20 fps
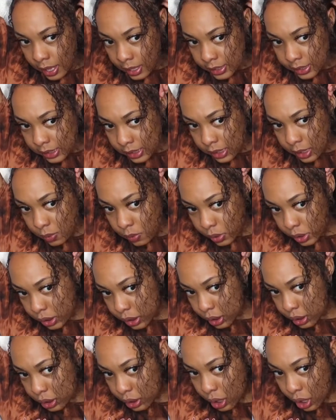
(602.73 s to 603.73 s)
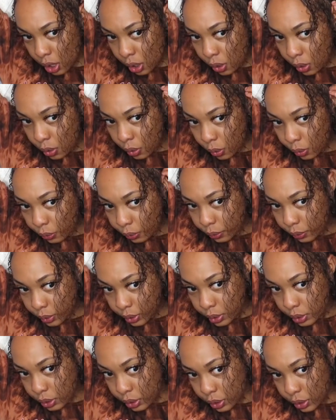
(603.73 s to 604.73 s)
honestly want to know
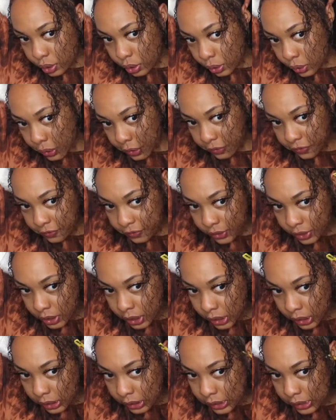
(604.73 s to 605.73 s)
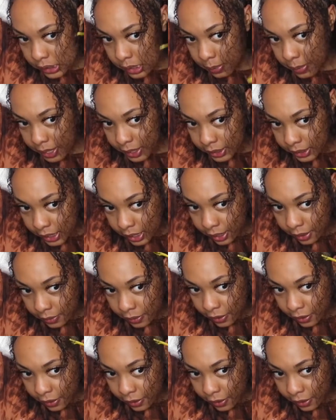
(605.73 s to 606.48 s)
your feelings about that.